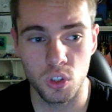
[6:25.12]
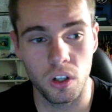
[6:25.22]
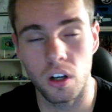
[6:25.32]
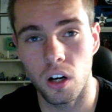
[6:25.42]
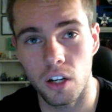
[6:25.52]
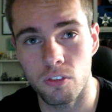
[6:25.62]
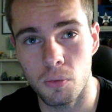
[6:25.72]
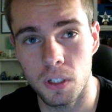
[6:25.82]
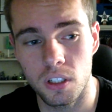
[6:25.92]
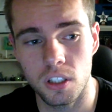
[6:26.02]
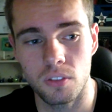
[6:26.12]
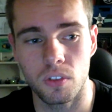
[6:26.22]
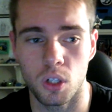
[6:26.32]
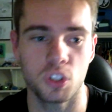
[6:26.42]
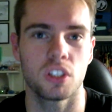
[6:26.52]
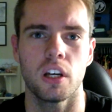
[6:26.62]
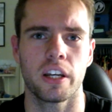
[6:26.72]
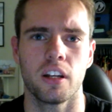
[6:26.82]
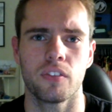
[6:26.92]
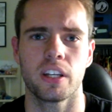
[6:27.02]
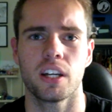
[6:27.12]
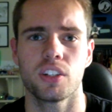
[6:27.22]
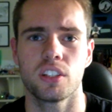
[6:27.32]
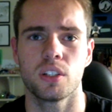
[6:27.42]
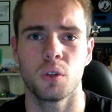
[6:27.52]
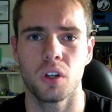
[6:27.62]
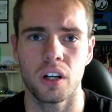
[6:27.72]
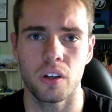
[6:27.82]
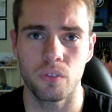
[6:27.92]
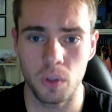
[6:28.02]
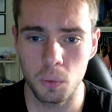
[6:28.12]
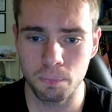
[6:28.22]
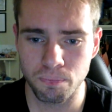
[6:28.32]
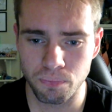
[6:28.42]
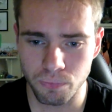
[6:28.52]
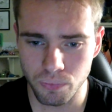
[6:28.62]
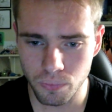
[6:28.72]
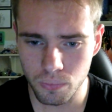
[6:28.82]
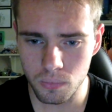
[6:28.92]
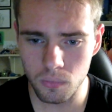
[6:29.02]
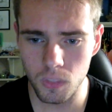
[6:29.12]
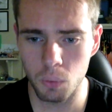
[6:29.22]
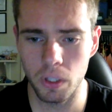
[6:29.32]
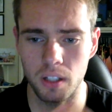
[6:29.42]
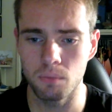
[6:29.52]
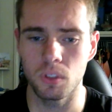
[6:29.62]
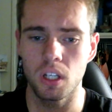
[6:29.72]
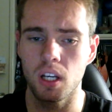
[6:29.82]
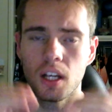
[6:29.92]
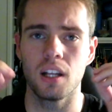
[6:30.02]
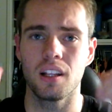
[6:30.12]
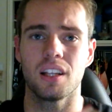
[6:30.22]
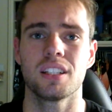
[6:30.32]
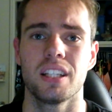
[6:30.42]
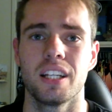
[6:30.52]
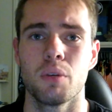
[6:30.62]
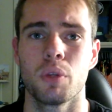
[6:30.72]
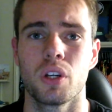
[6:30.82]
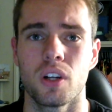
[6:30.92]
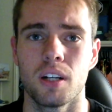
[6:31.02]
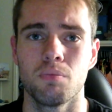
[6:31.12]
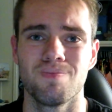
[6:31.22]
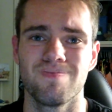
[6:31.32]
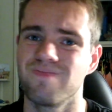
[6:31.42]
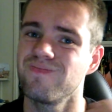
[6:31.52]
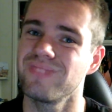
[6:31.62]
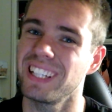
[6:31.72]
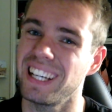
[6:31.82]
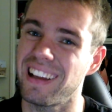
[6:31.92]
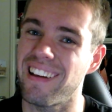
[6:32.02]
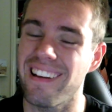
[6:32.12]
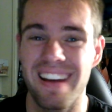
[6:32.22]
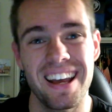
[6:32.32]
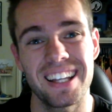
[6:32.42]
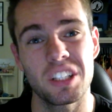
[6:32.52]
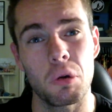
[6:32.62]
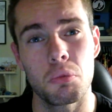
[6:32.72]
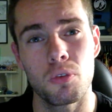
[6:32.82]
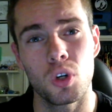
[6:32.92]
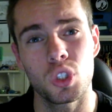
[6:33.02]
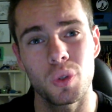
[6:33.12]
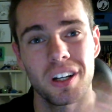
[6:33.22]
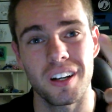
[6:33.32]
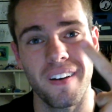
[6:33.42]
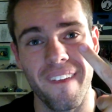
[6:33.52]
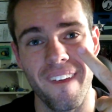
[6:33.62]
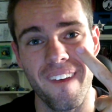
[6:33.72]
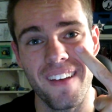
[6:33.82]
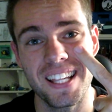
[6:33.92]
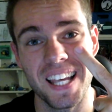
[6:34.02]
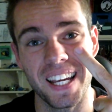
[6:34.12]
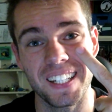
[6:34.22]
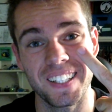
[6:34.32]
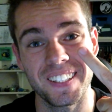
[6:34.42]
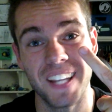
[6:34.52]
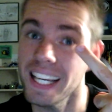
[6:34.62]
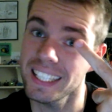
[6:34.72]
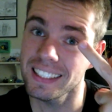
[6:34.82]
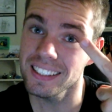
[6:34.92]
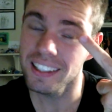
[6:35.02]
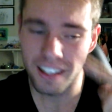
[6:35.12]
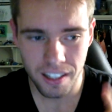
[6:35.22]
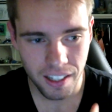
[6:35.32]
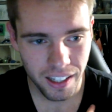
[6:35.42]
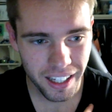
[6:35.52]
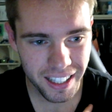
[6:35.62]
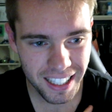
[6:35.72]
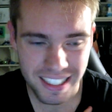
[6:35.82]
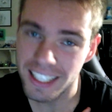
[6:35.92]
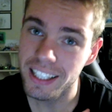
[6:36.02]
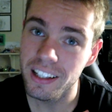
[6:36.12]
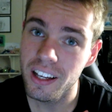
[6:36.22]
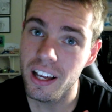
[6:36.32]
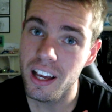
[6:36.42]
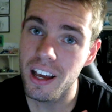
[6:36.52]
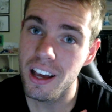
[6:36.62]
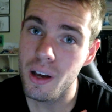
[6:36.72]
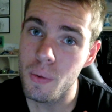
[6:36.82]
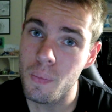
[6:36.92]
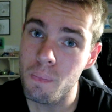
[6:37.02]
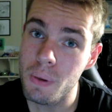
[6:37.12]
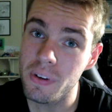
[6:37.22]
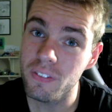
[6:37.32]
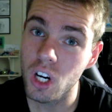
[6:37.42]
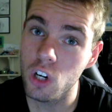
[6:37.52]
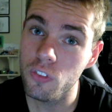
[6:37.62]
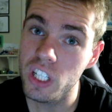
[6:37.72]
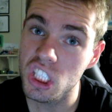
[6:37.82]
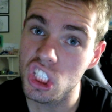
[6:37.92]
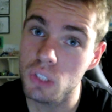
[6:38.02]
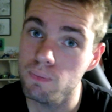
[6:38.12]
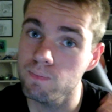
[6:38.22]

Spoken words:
try to hide from us. I was just lucky enough to catch this little guy on film. Yeah, that's the anemone crab. It's time to move on to our second contestant, and that's the mimic filefish.